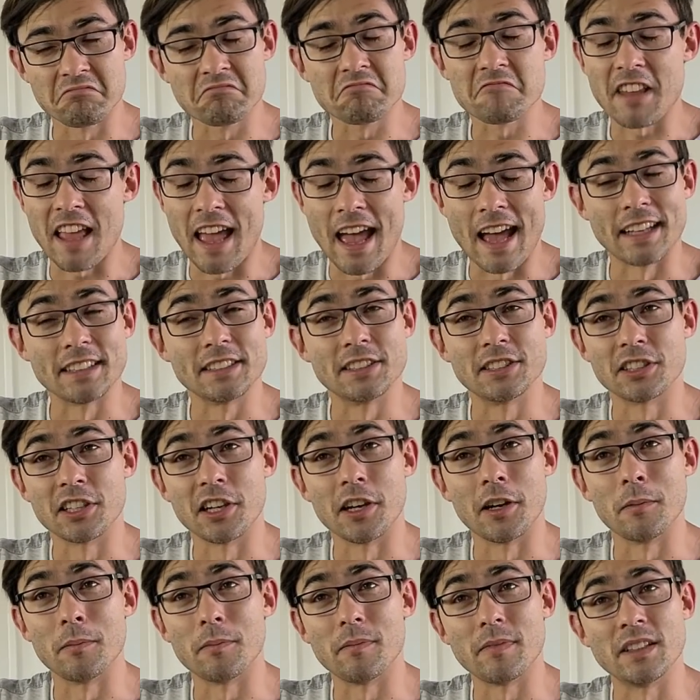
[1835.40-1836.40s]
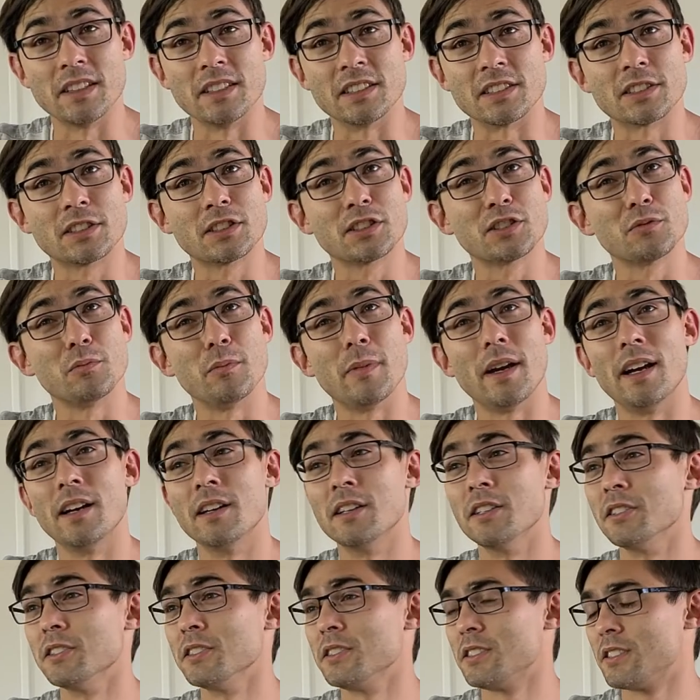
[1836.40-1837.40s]
adds up. It
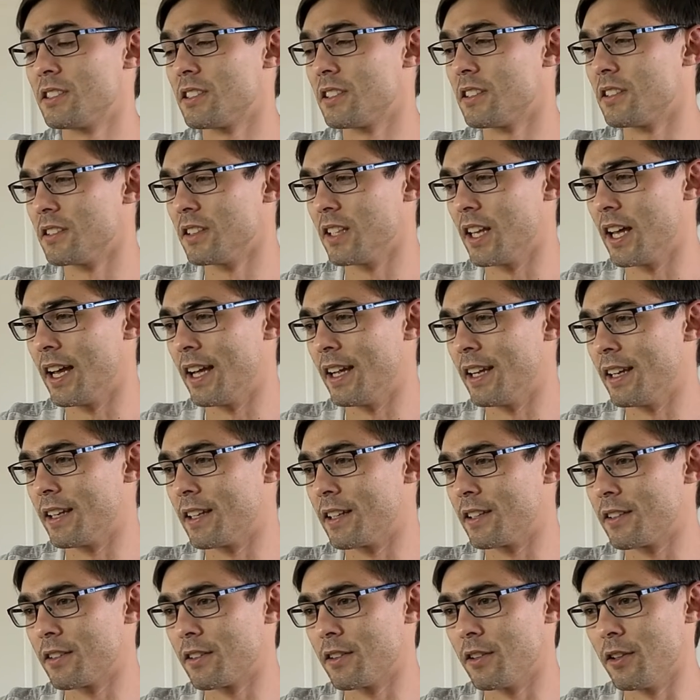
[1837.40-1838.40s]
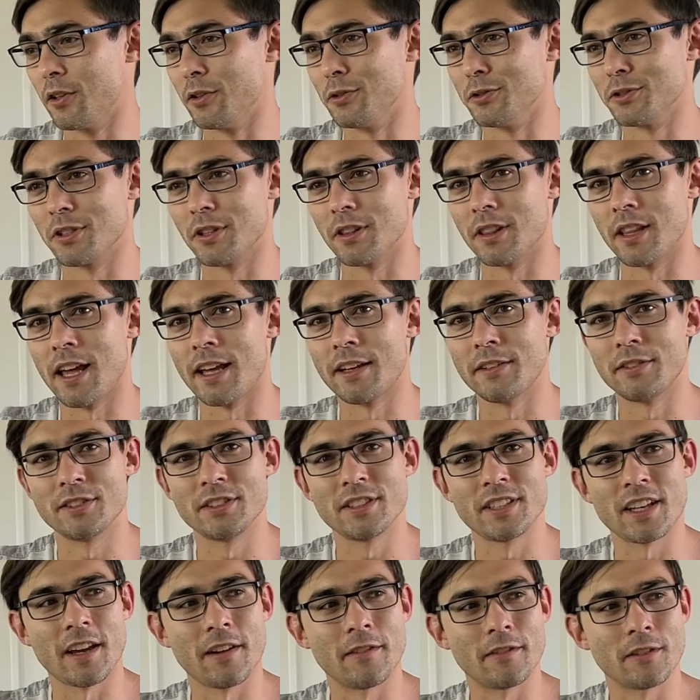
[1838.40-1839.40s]
smells like those
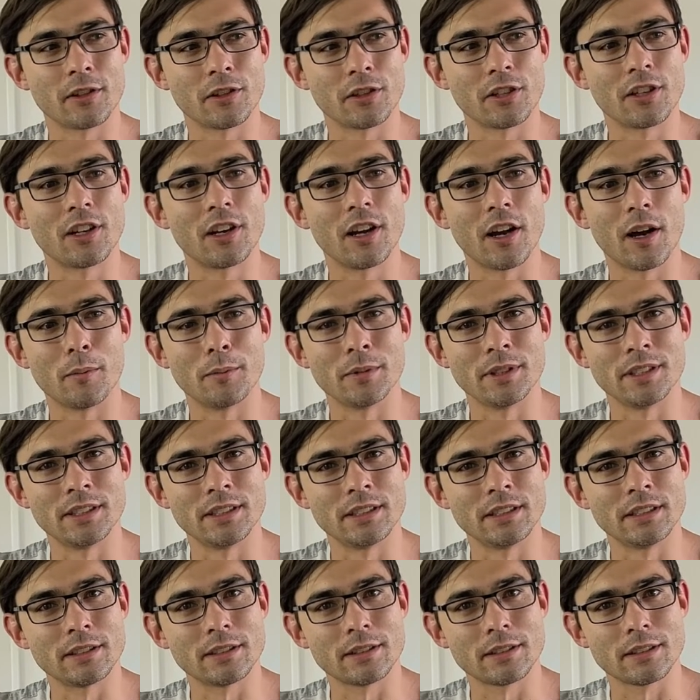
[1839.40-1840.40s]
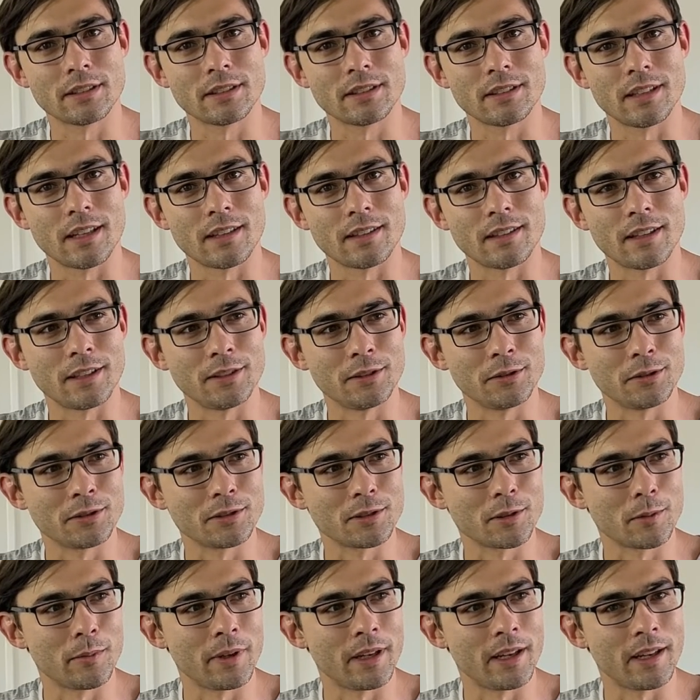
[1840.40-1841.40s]
Lifesaver gummies that they used
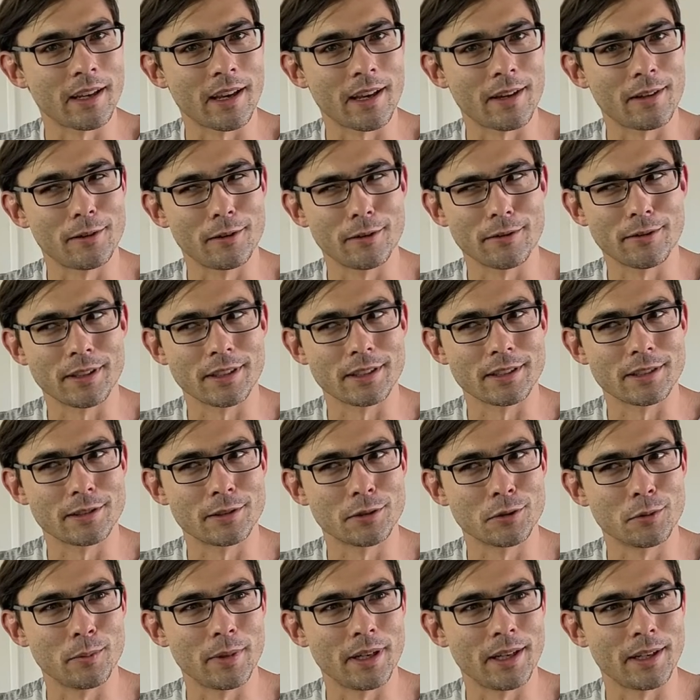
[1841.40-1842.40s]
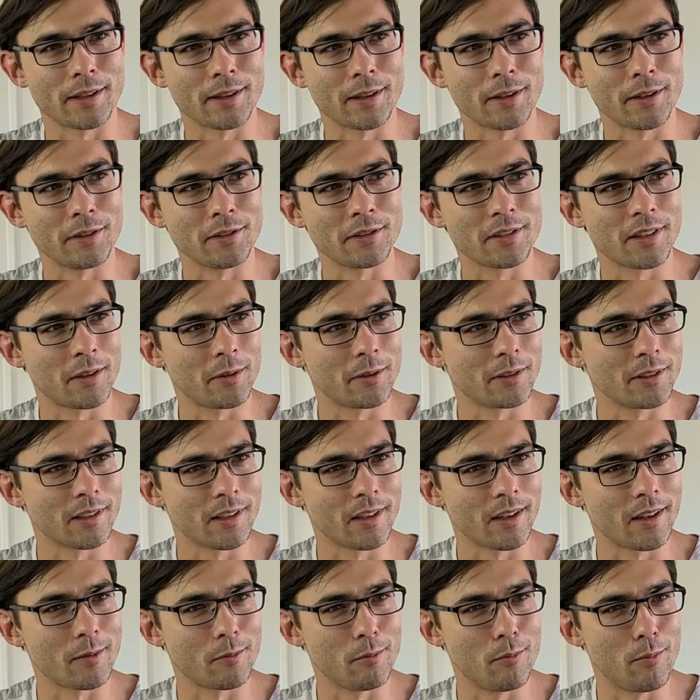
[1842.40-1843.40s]
to make. I don't know if they still make those. They were
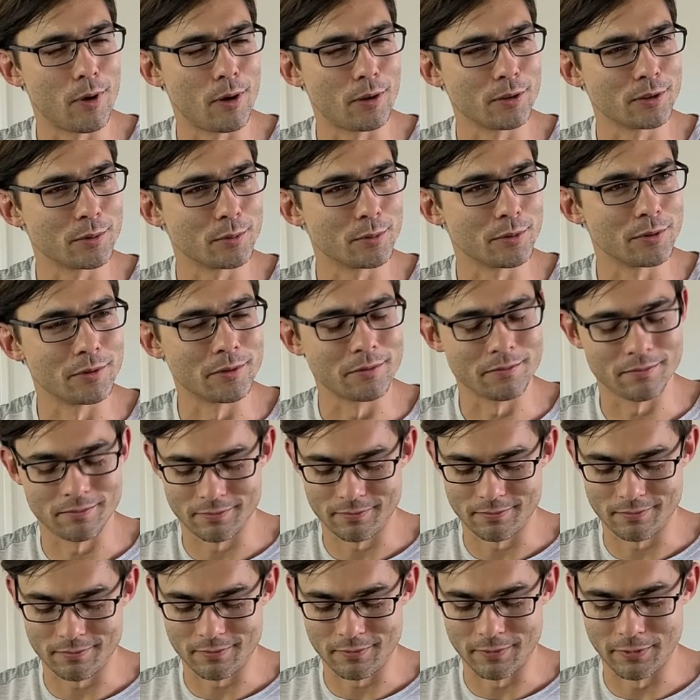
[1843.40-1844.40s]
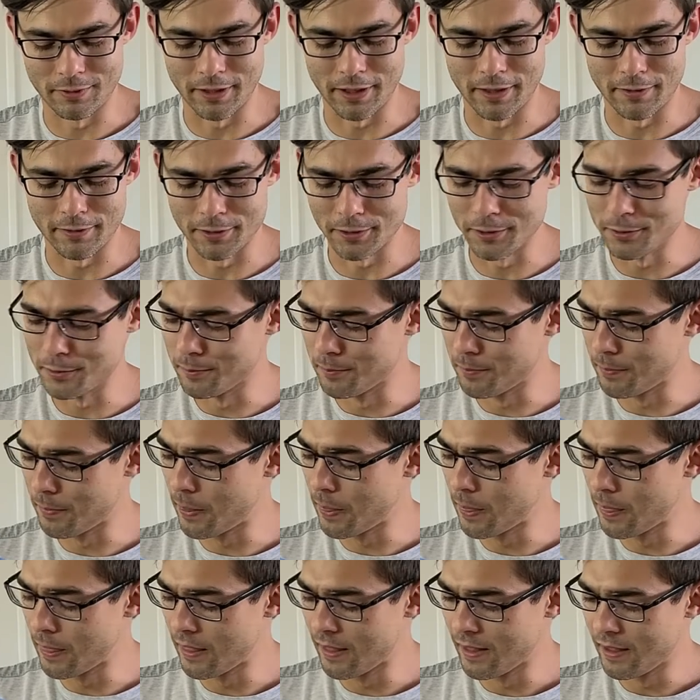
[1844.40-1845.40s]
like multiple flavors,
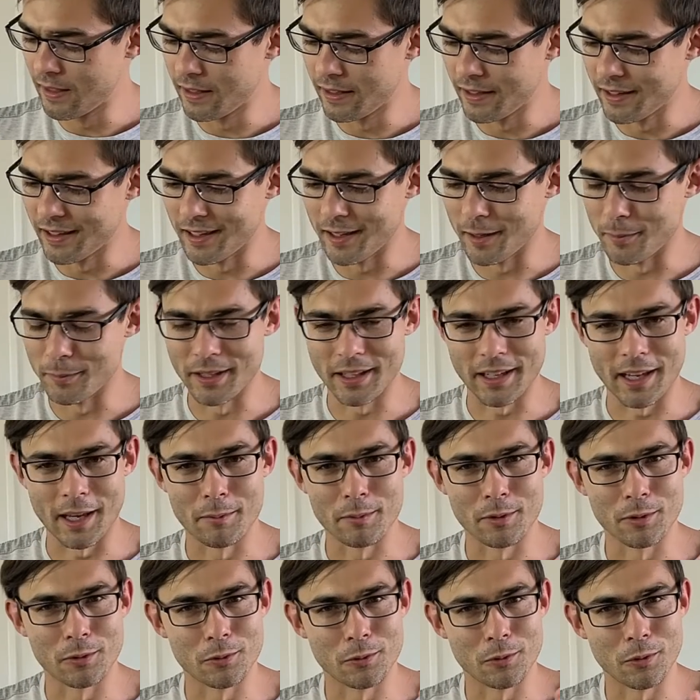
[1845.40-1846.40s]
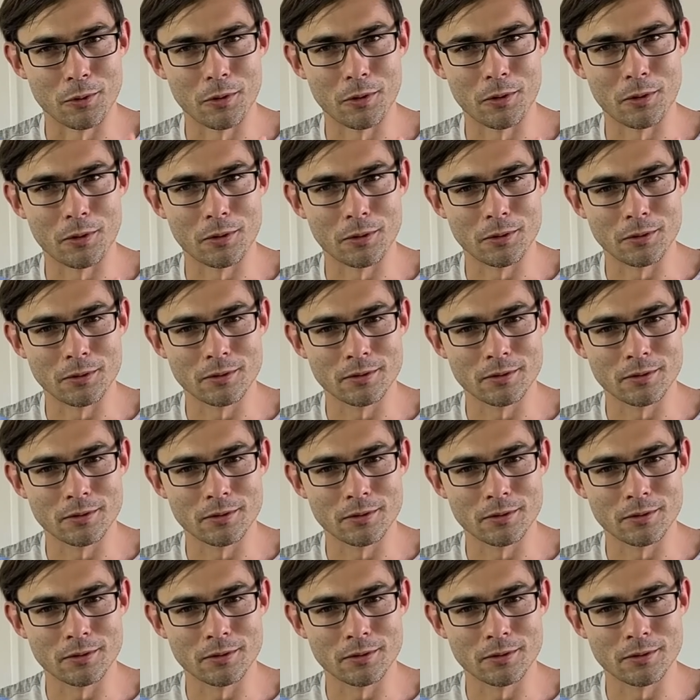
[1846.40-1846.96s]
and they came in a roll.